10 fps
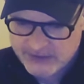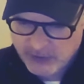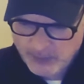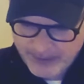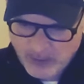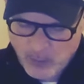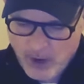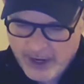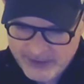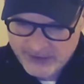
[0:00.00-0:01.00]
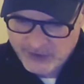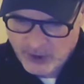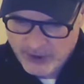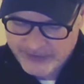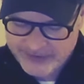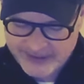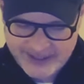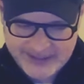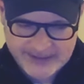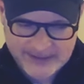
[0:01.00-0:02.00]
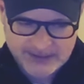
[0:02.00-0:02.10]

to do big wide shots. And